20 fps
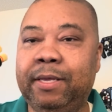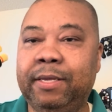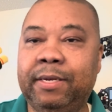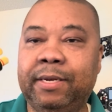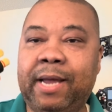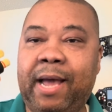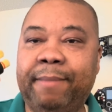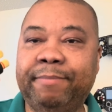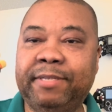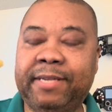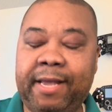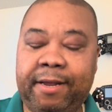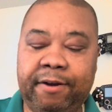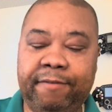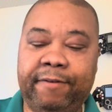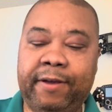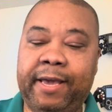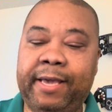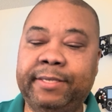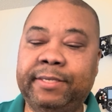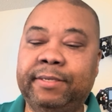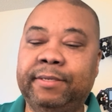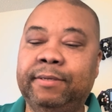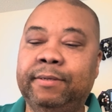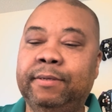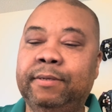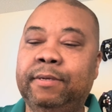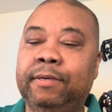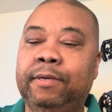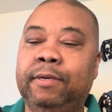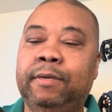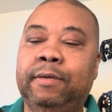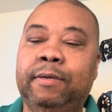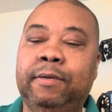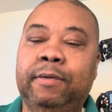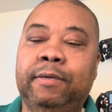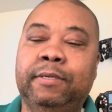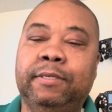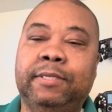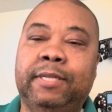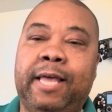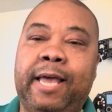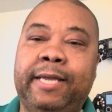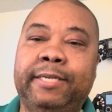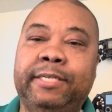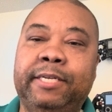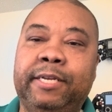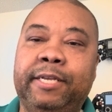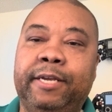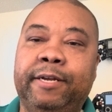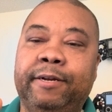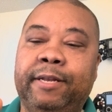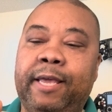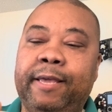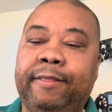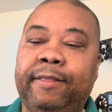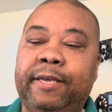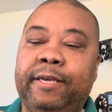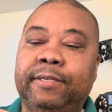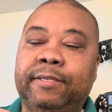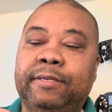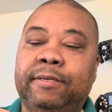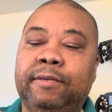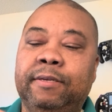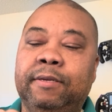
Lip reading: knob sound device slides in here like this,